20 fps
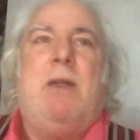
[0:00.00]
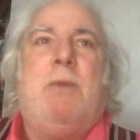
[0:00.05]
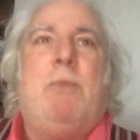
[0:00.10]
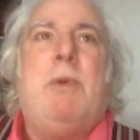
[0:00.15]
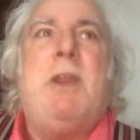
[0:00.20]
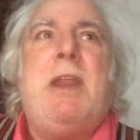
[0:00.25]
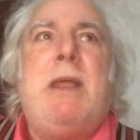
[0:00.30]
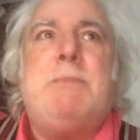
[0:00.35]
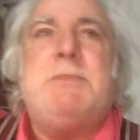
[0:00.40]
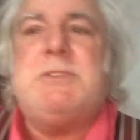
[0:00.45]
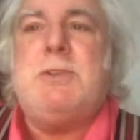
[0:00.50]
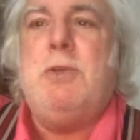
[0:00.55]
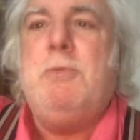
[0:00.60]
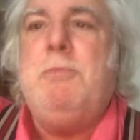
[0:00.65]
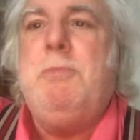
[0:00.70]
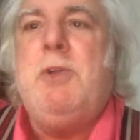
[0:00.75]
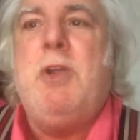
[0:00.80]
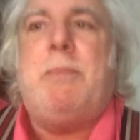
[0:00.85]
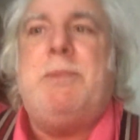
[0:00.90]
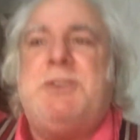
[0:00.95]
what an
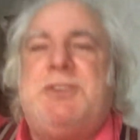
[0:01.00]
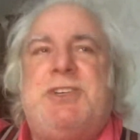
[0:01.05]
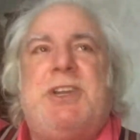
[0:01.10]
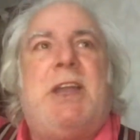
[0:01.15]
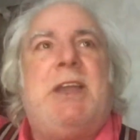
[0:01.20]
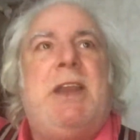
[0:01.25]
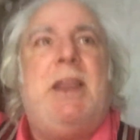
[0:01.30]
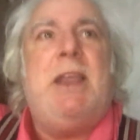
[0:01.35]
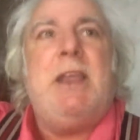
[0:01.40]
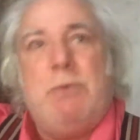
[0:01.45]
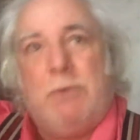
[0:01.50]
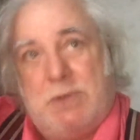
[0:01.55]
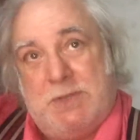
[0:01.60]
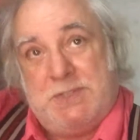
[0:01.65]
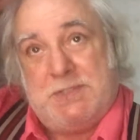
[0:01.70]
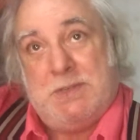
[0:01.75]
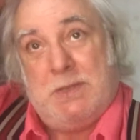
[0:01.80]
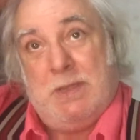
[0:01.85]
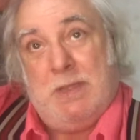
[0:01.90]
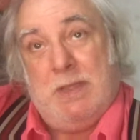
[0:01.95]
absolute gobshite shite he
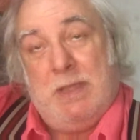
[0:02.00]
was.